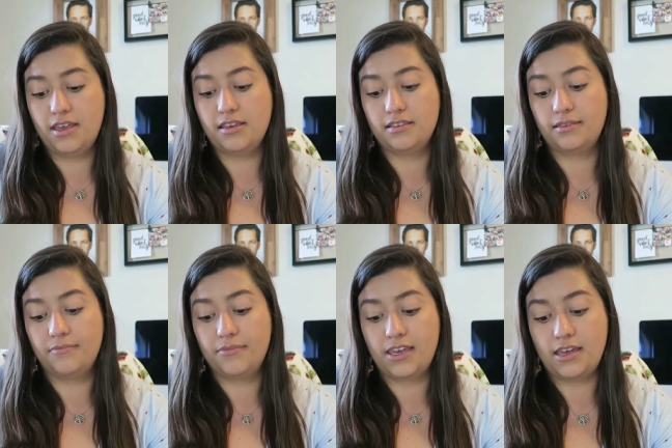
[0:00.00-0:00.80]
is
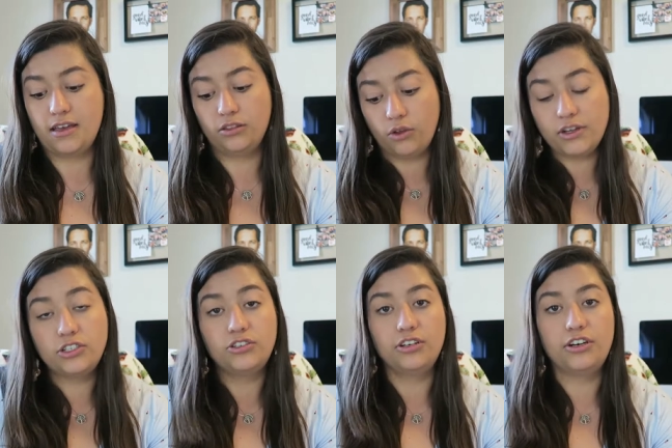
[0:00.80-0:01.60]
the
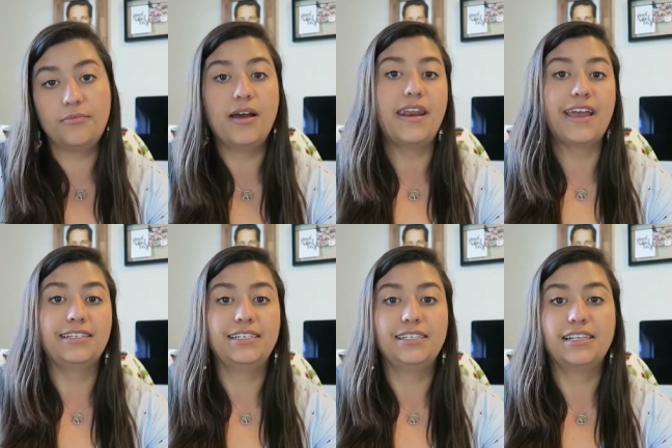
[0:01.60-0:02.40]
Leuchtturm
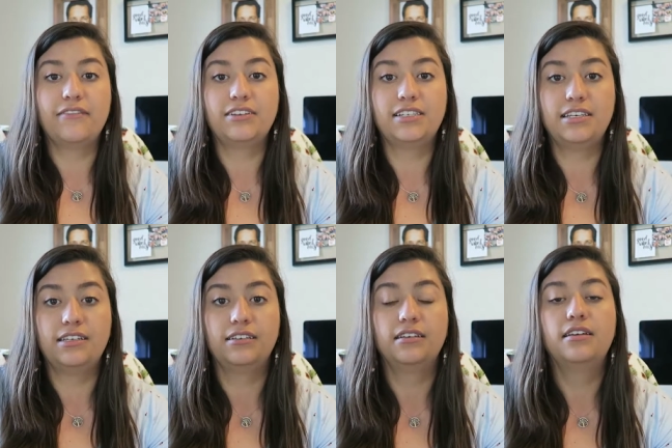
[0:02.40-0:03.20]

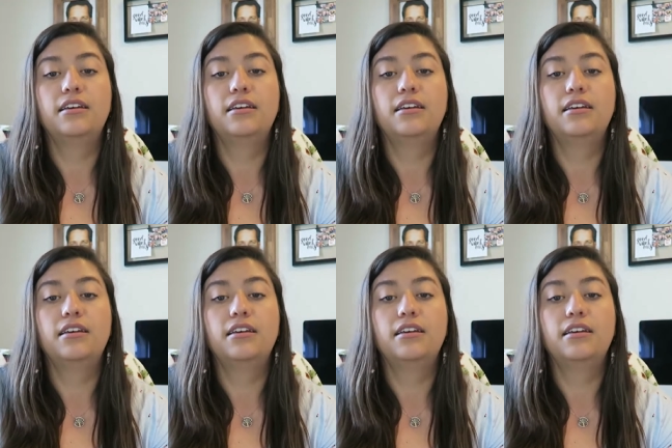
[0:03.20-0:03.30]
1917